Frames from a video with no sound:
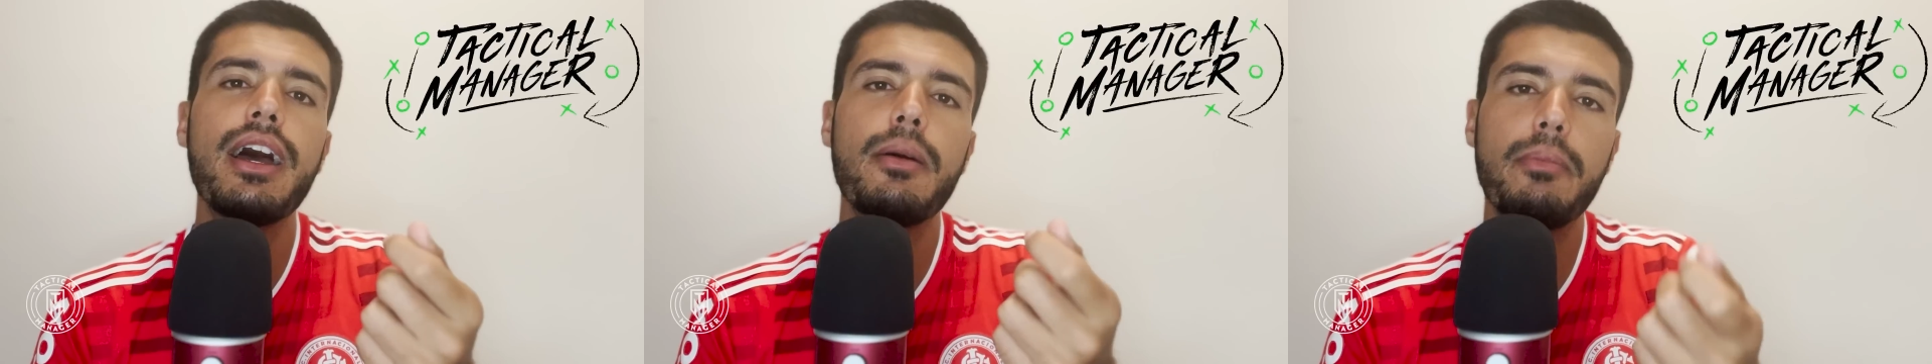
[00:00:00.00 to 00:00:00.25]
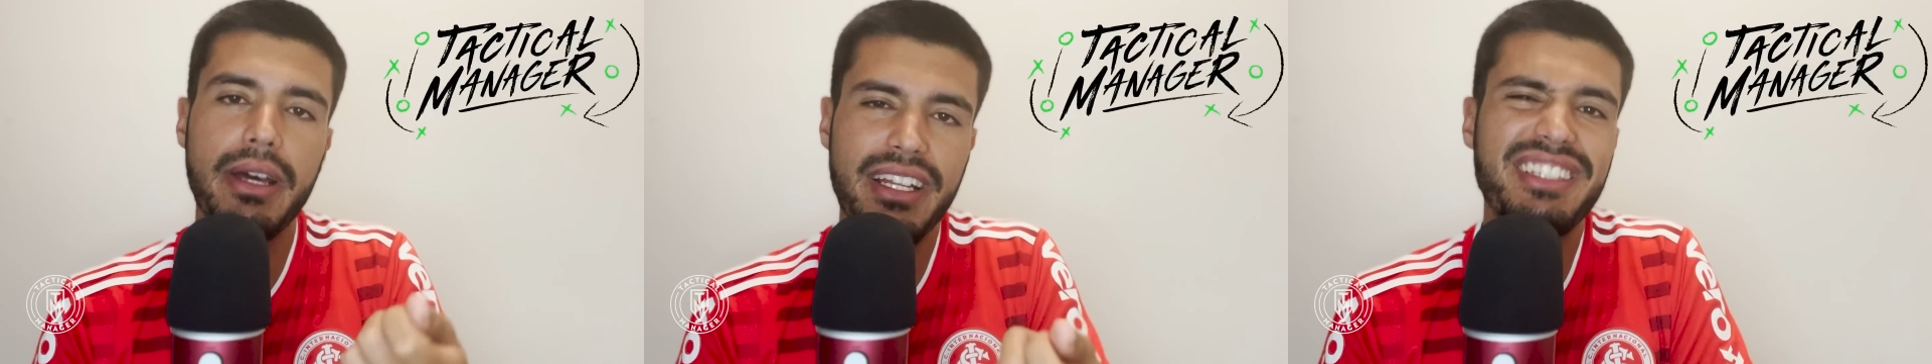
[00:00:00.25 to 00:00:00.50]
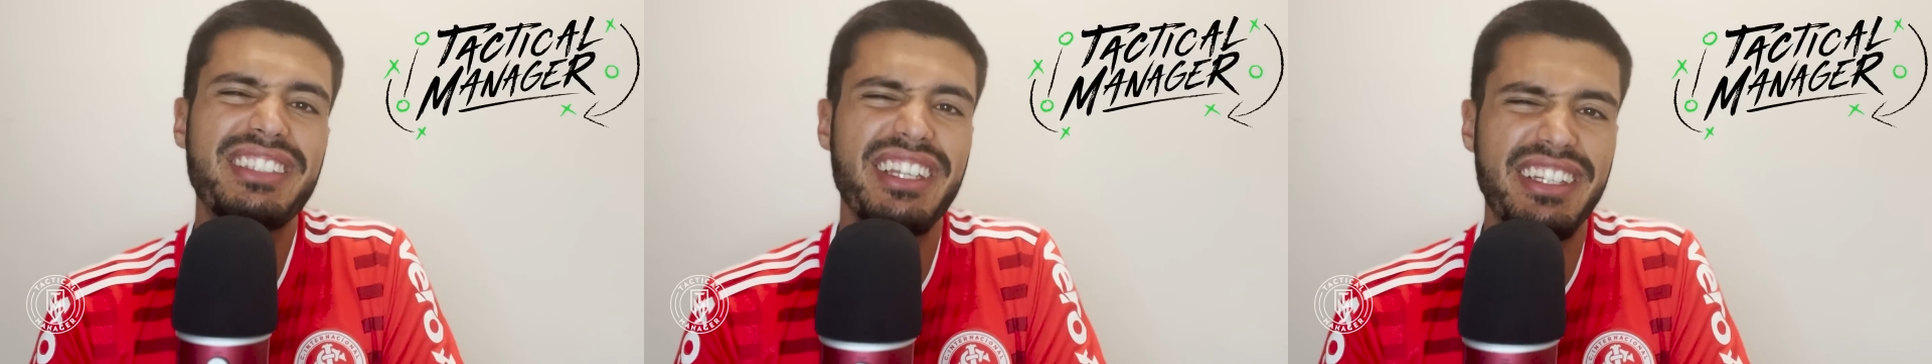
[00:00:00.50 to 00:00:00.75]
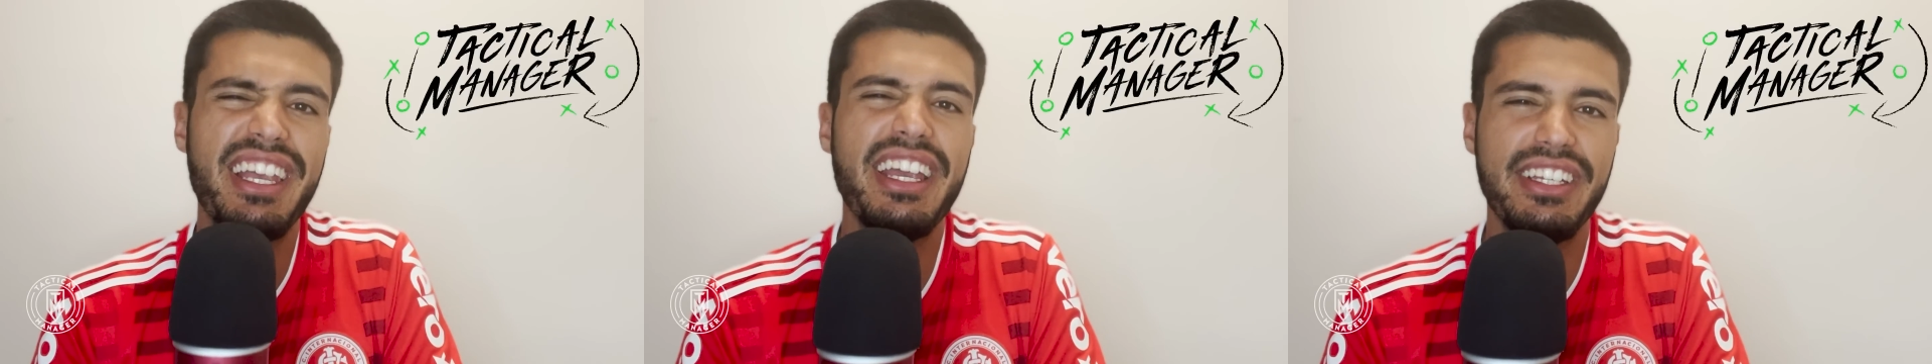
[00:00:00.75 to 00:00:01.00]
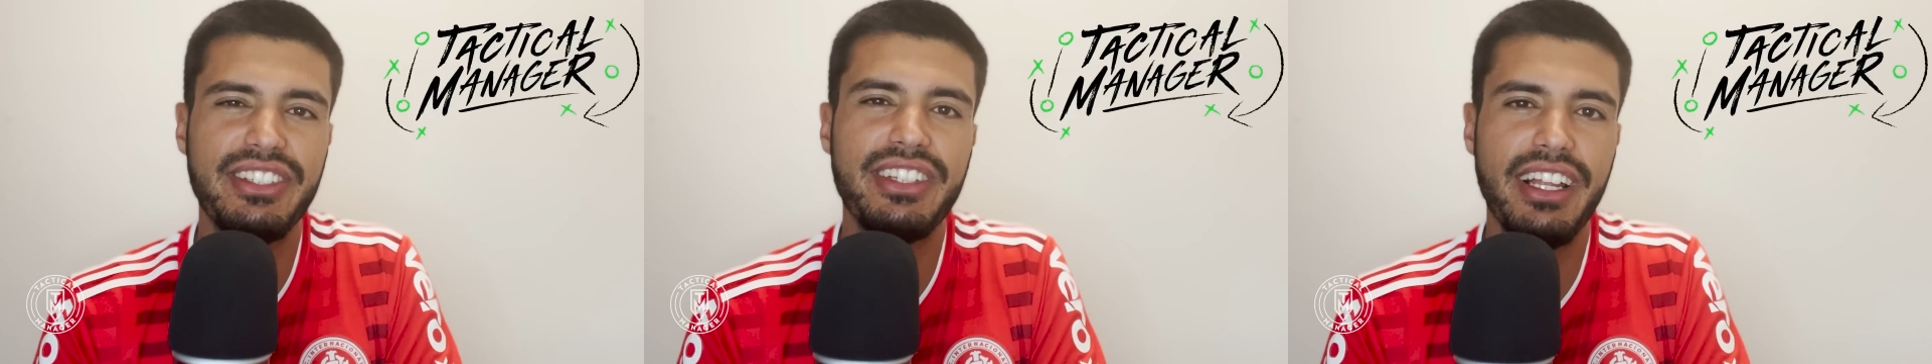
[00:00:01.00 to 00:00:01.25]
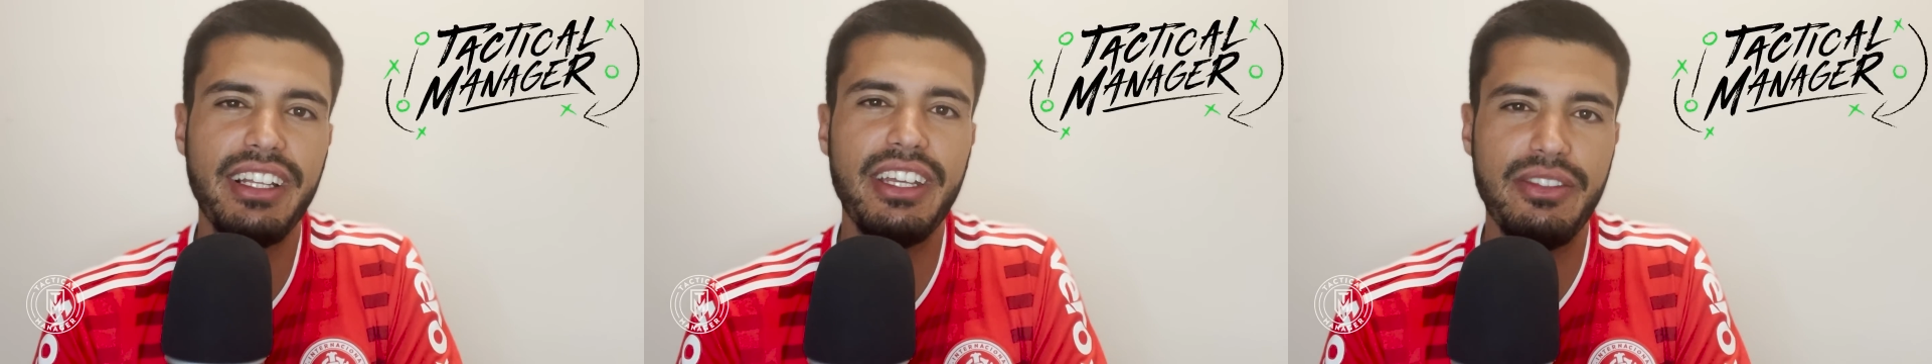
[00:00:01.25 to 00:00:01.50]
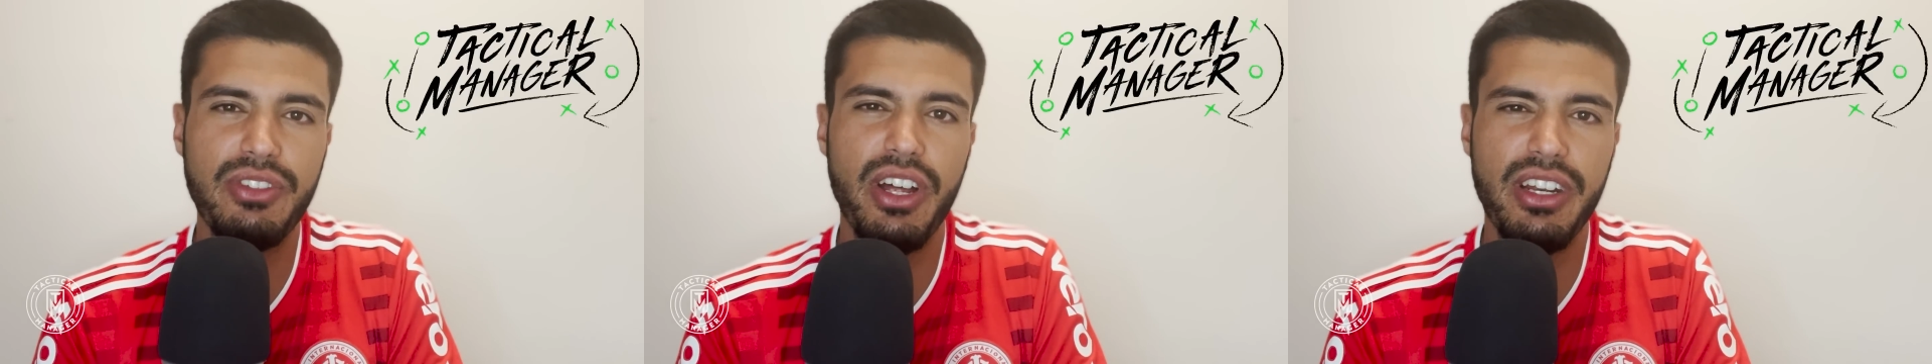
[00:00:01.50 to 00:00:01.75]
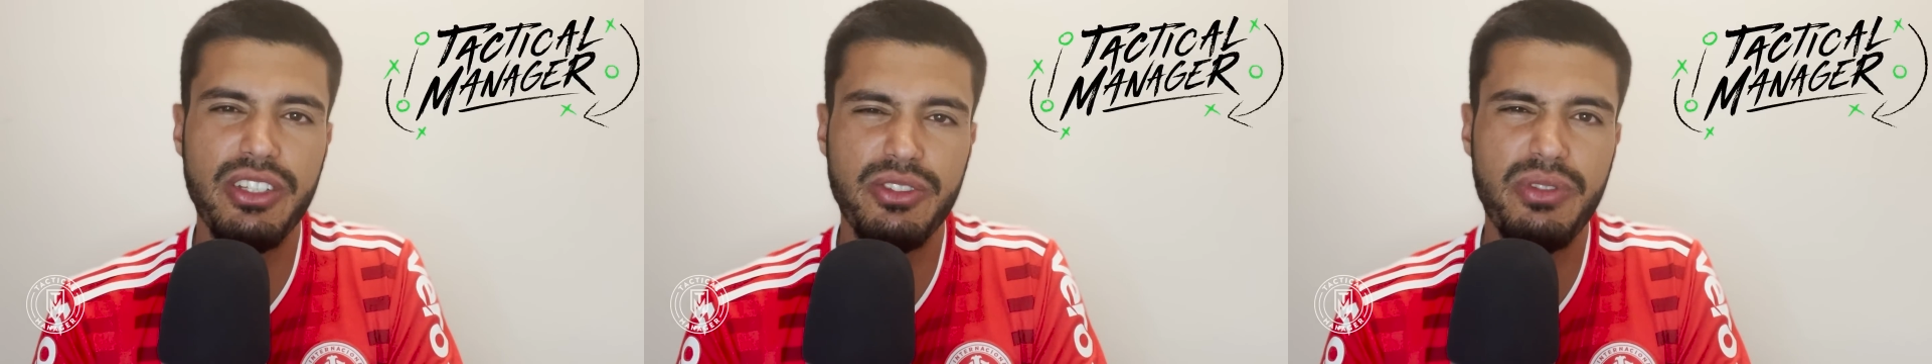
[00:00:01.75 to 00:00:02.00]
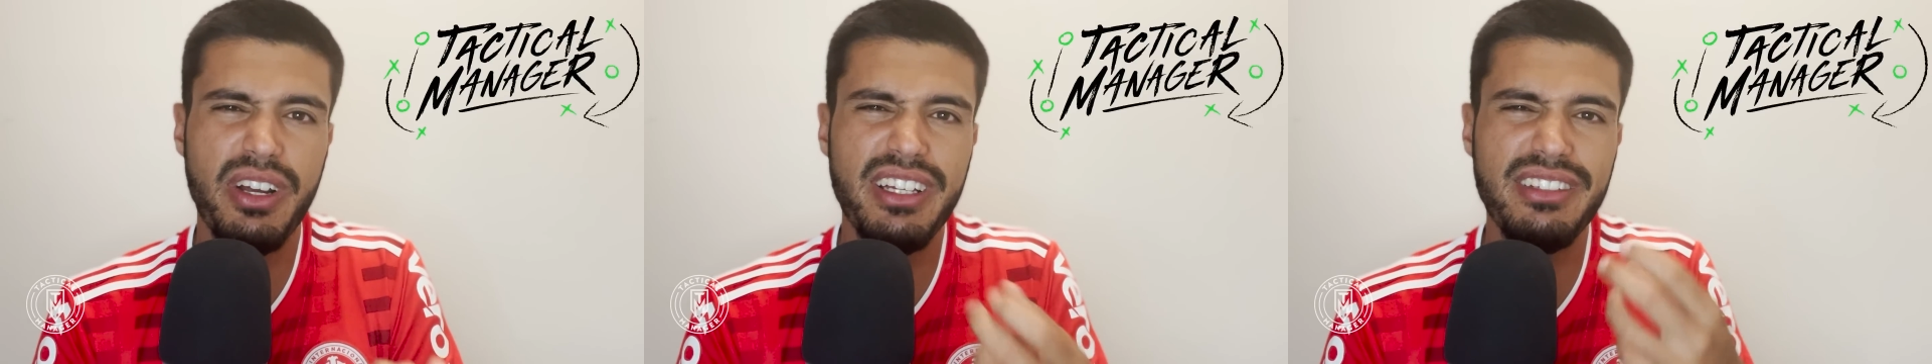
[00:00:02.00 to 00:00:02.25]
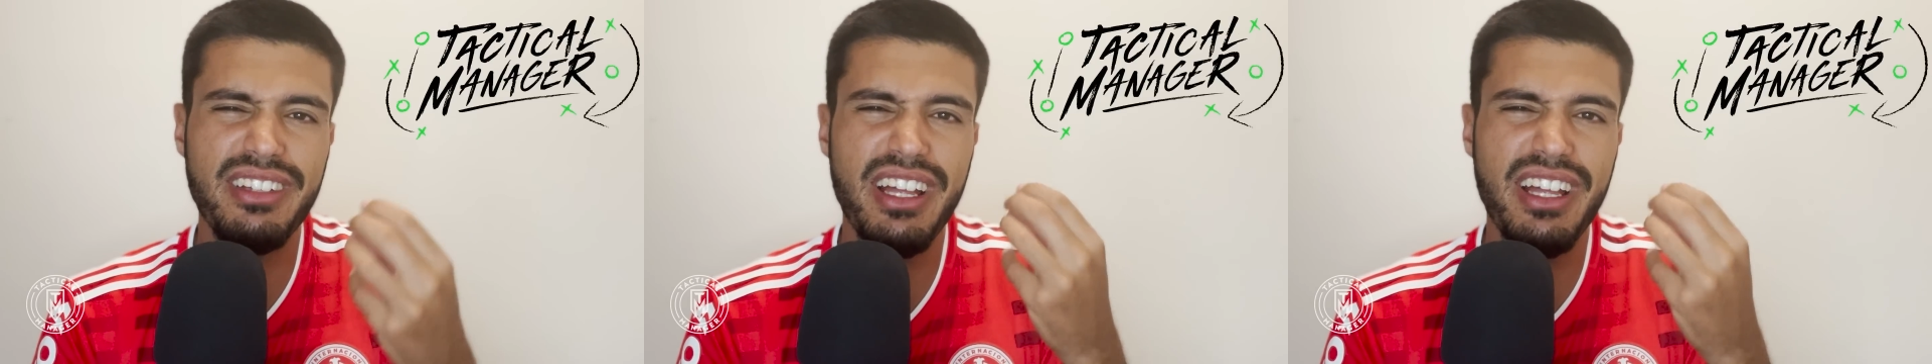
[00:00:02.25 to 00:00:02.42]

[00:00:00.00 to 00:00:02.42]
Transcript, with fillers: but it's the taste that leaves on us, right?